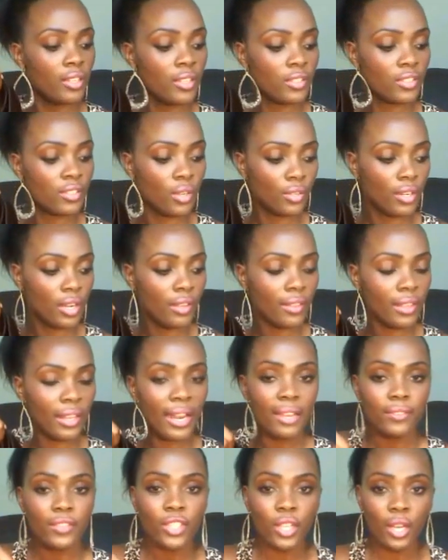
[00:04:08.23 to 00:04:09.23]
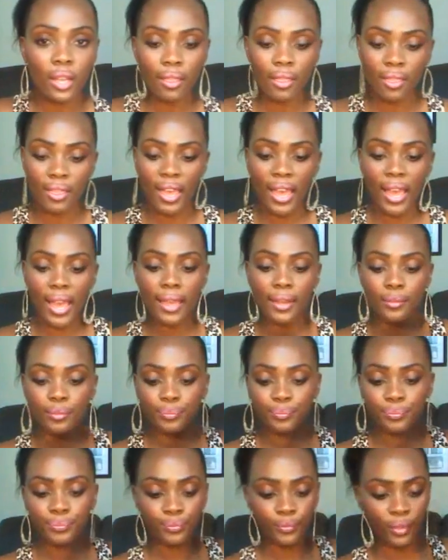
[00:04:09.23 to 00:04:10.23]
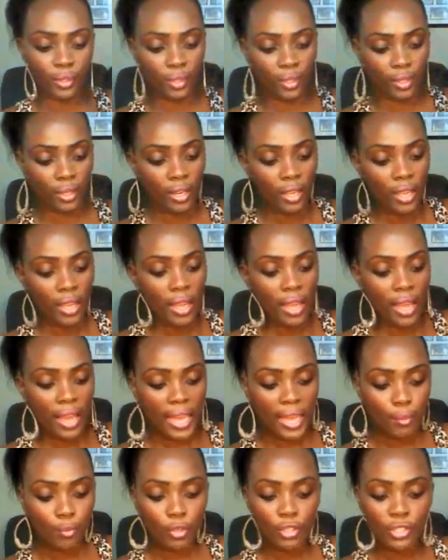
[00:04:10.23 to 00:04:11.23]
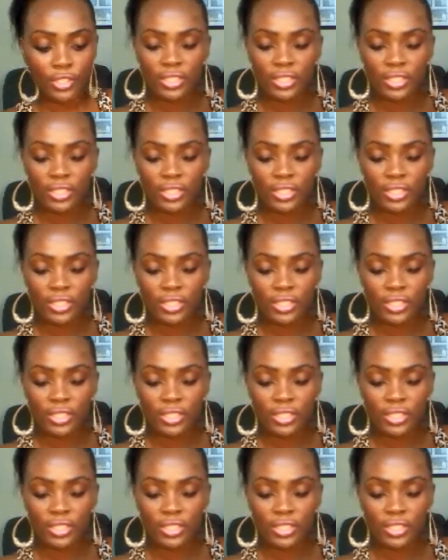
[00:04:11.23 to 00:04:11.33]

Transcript: So now that I've done that, I'm going